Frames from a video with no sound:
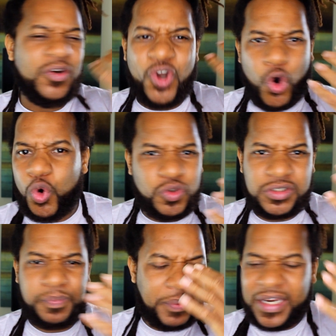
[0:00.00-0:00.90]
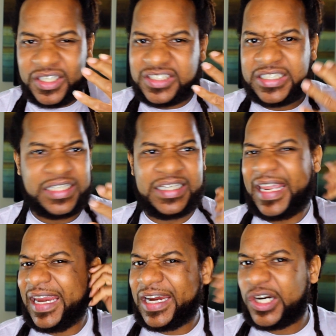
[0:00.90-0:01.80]
nose
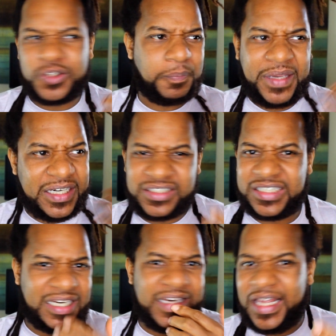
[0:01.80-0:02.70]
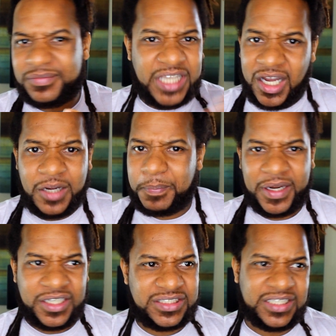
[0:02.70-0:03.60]
piercing, ears piercing, lip tongue
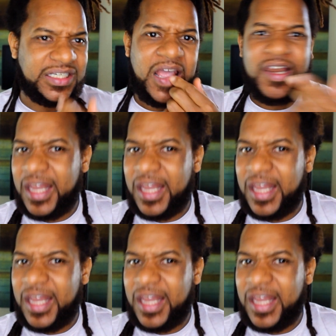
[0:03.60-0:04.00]
piercing,